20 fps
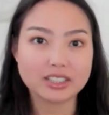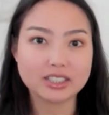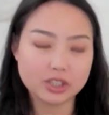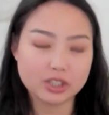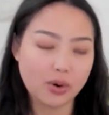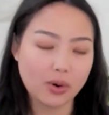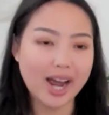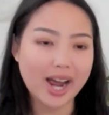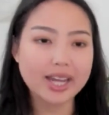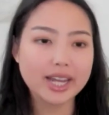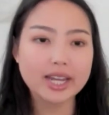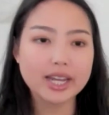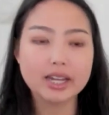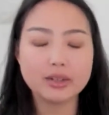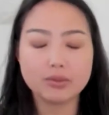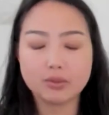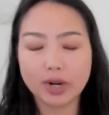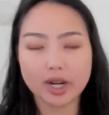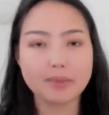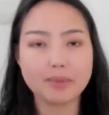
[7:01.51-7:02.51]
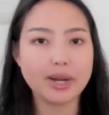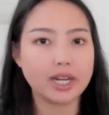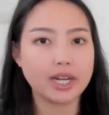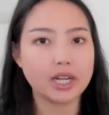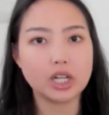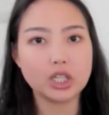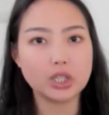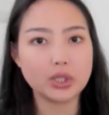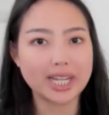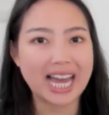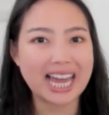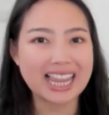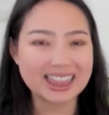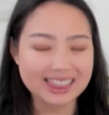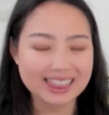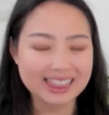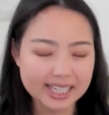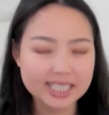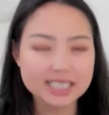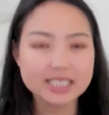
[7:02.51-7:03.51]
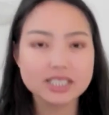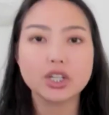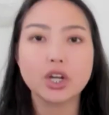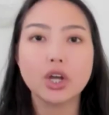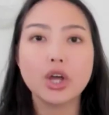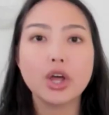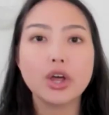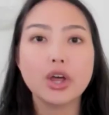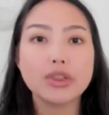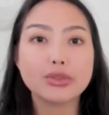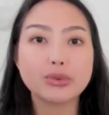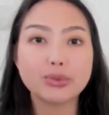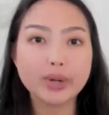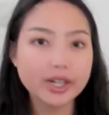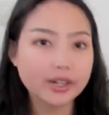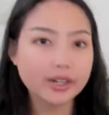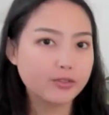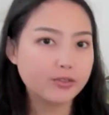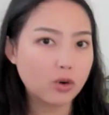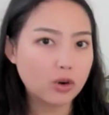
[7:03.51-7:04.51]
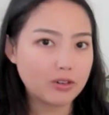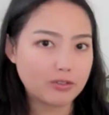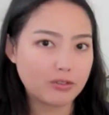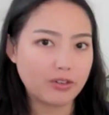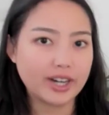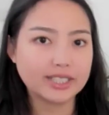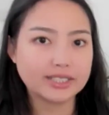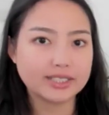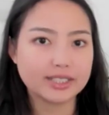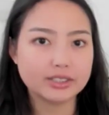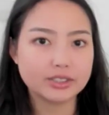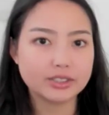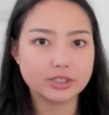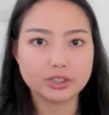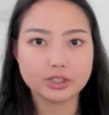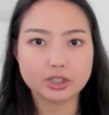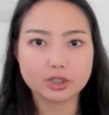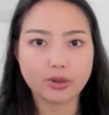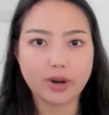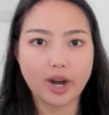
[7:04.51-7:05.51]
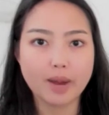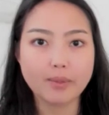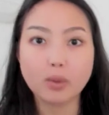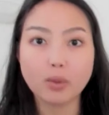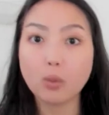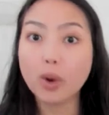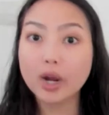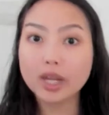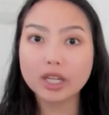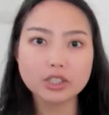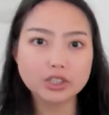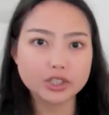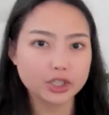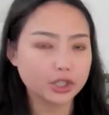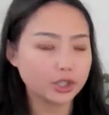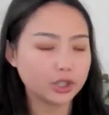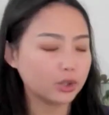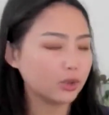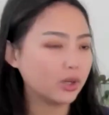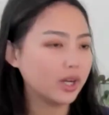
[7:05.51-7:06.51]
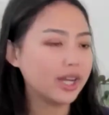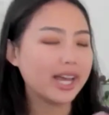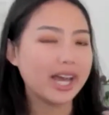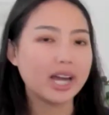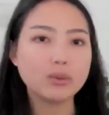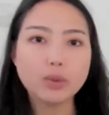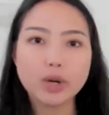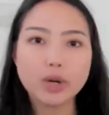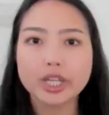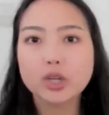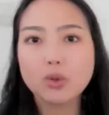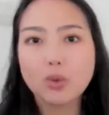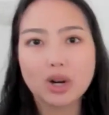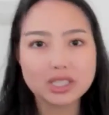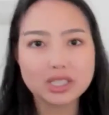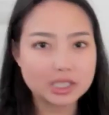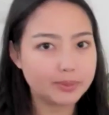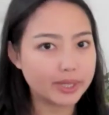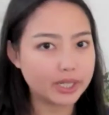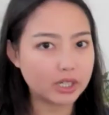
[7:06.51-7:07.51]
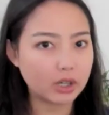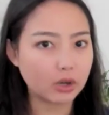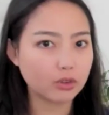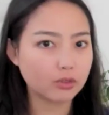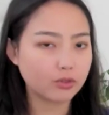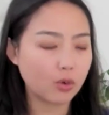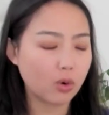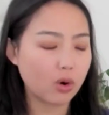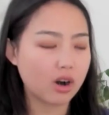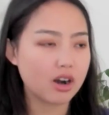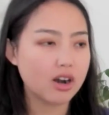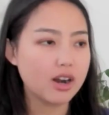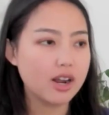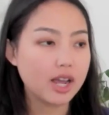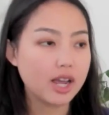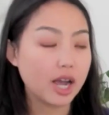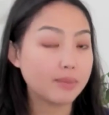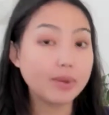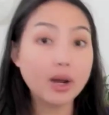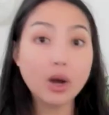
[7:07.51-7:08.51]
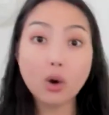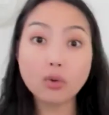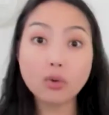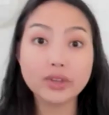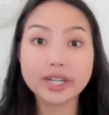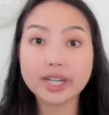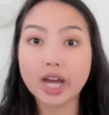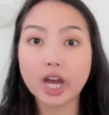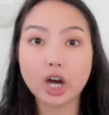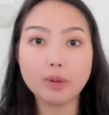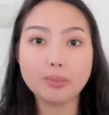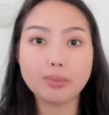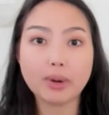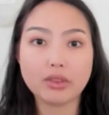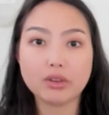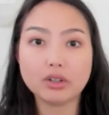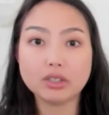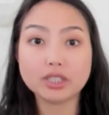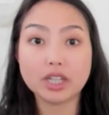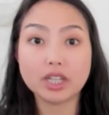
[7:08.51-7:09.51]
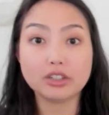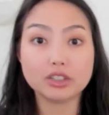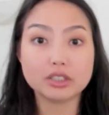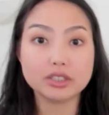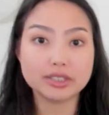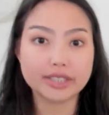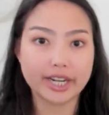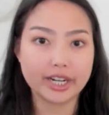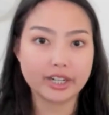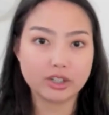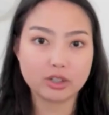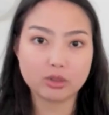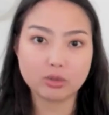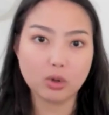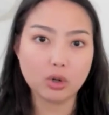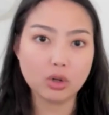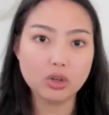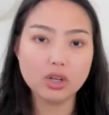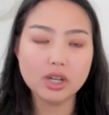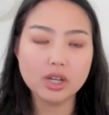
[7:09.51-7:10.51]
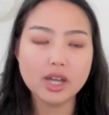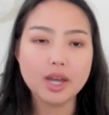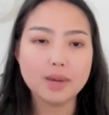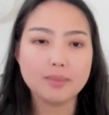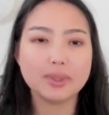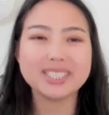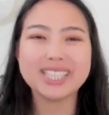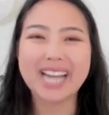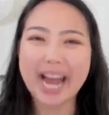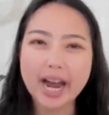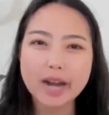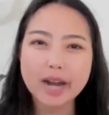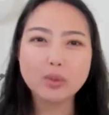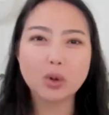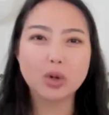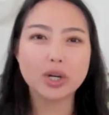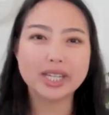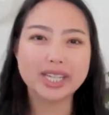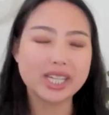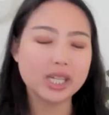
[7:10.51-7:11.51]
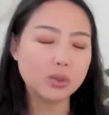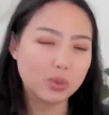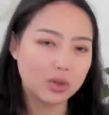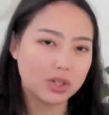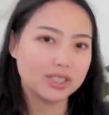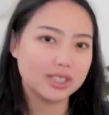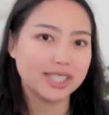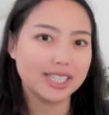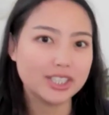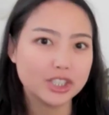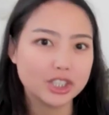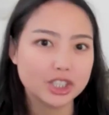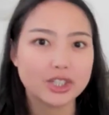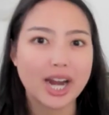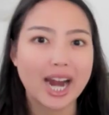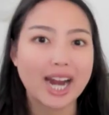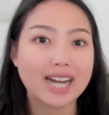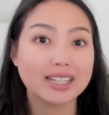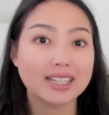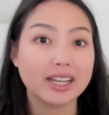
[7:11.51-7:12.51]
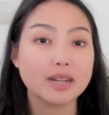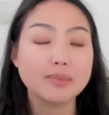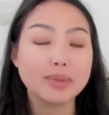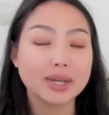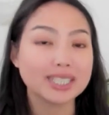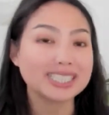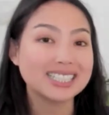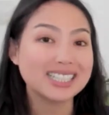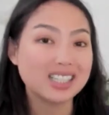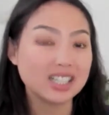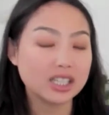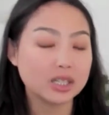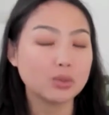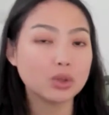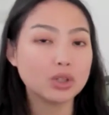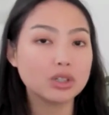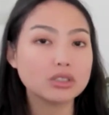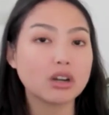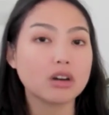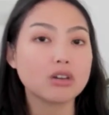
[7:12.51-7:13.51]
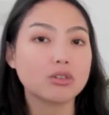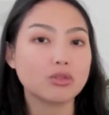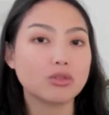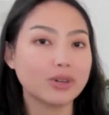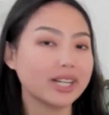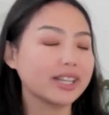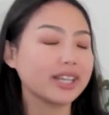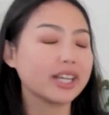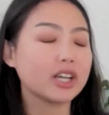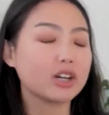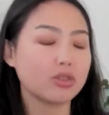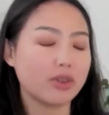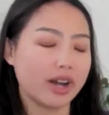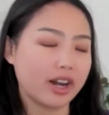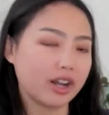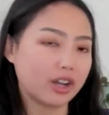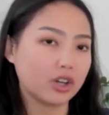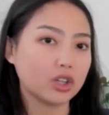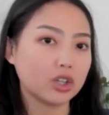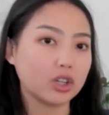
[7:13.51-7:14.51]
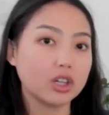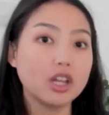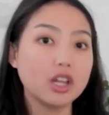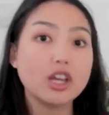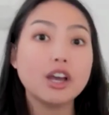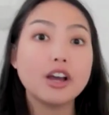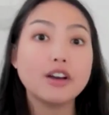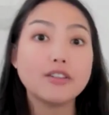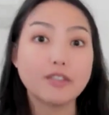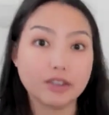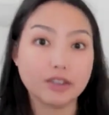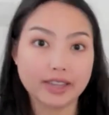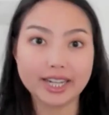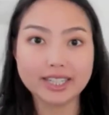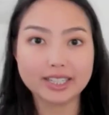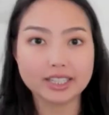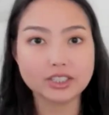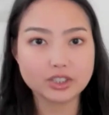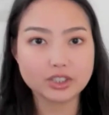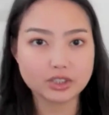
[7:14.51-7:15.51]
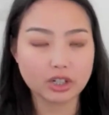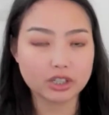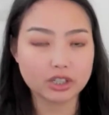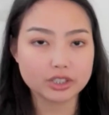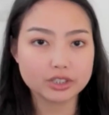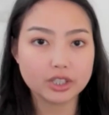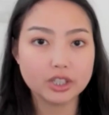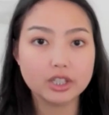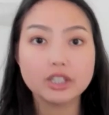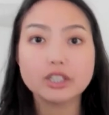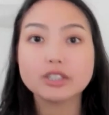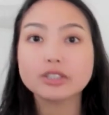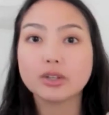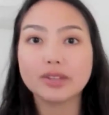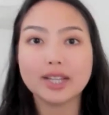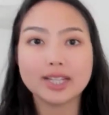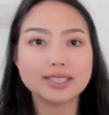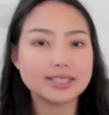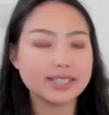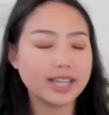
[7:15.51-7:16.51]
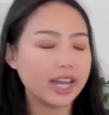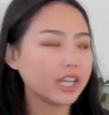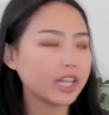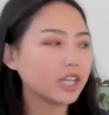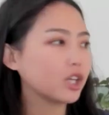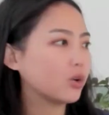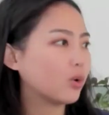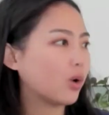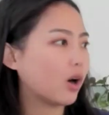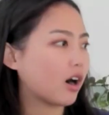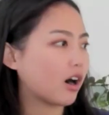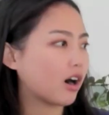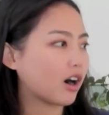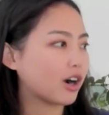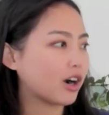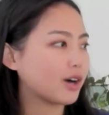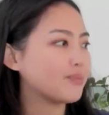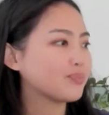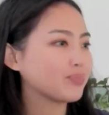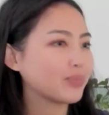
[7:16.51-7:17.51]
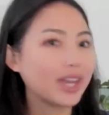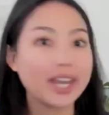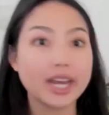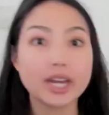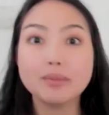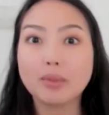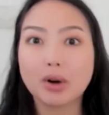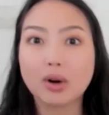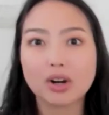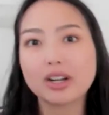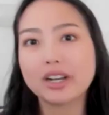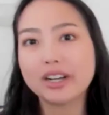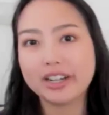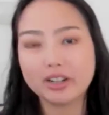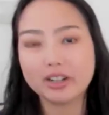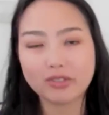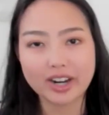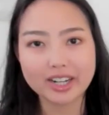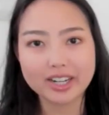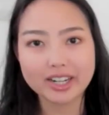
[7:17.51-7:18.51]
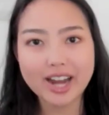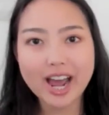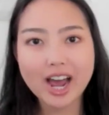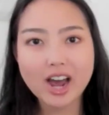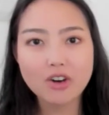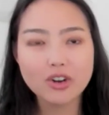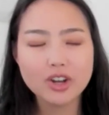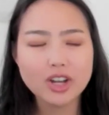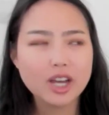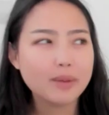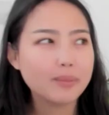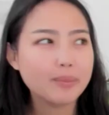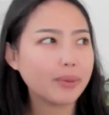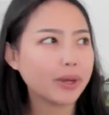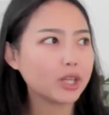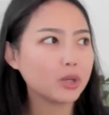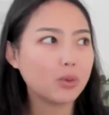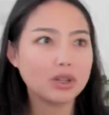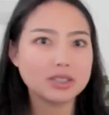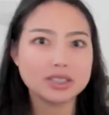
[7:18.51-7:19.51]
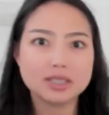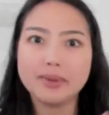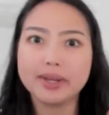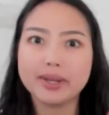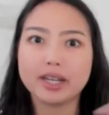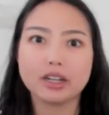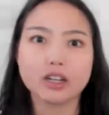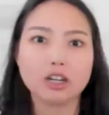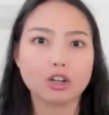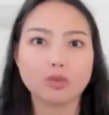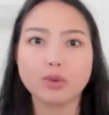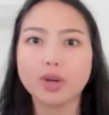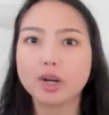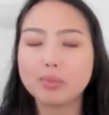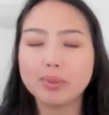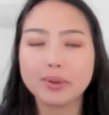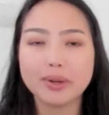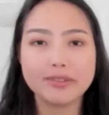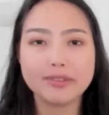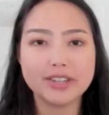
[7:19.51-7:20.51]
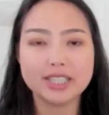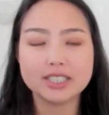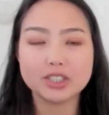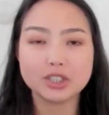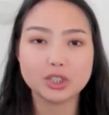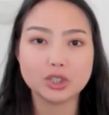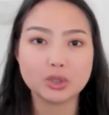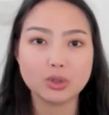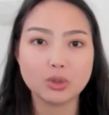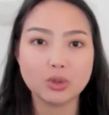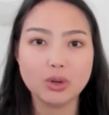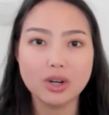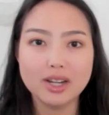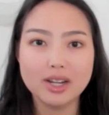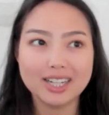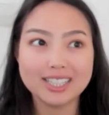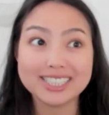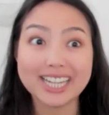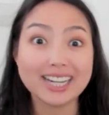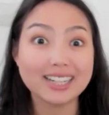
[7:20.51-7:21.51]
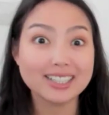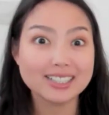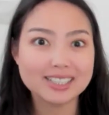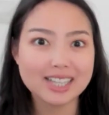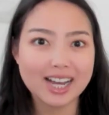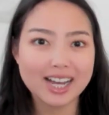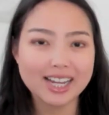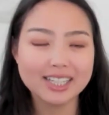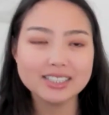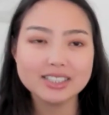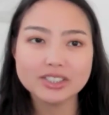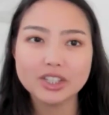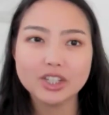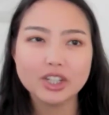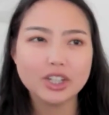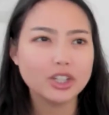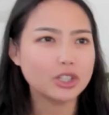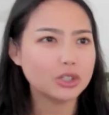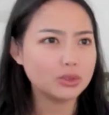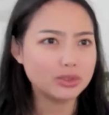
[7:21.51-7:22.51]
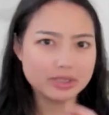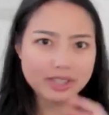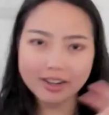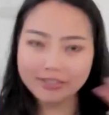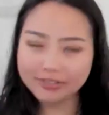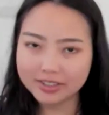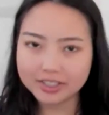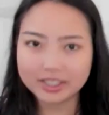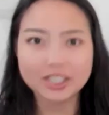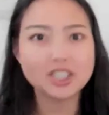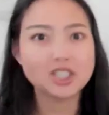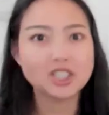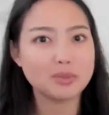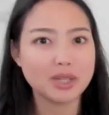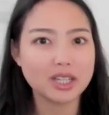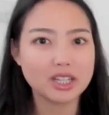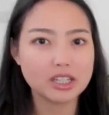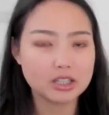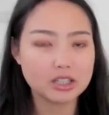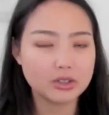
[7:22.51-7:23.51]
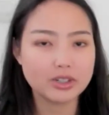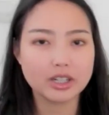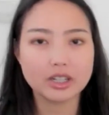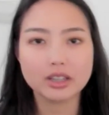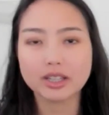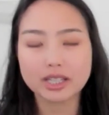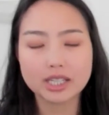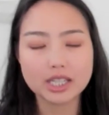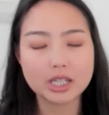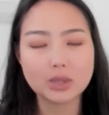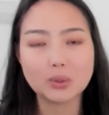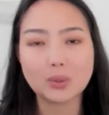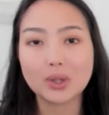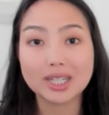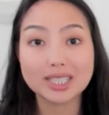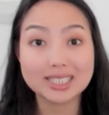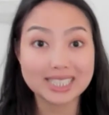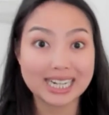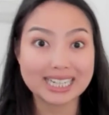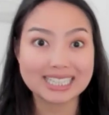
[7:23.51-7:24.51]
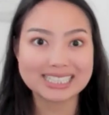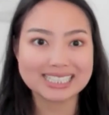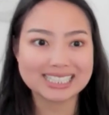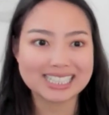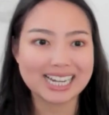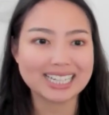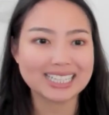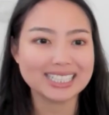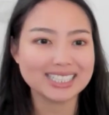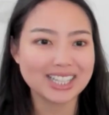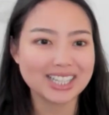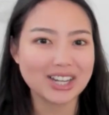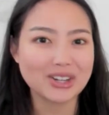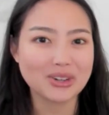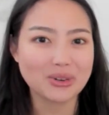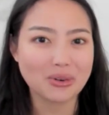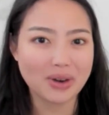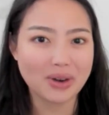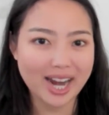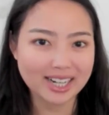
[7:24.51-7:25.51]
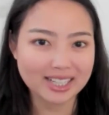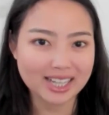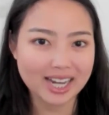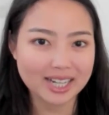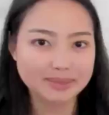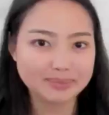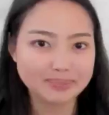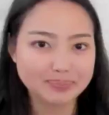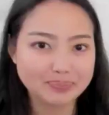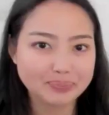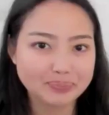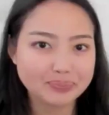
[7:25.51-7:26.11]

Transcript: So I recommend including at least 3 to 4 phrases to describe what you do and what you want to be known for, not only to help others understand your role, but to add more keywords into your headline, because keywords are really critical for LinkedIn search. So let's say you are in marketing right now, but you want to make a career pivot to data science, you definitely should be including the keyword data science in your headline.